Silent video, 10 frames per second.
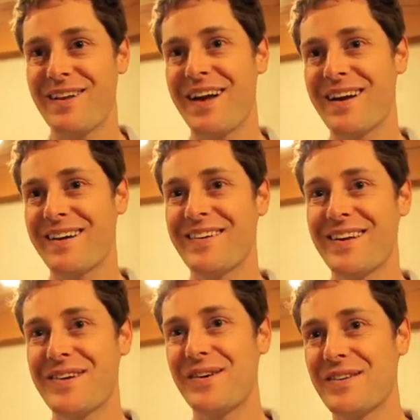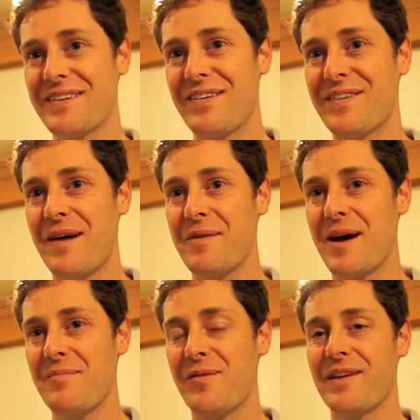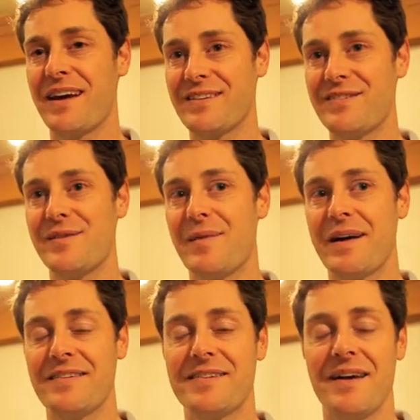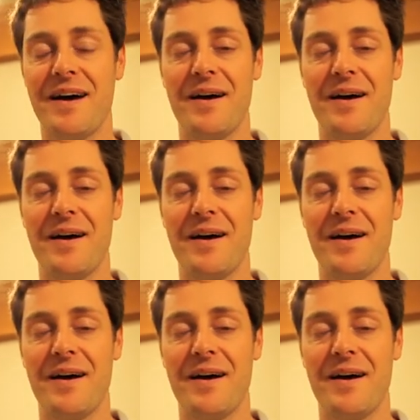a lot of really cool stuff coming up over the next few months.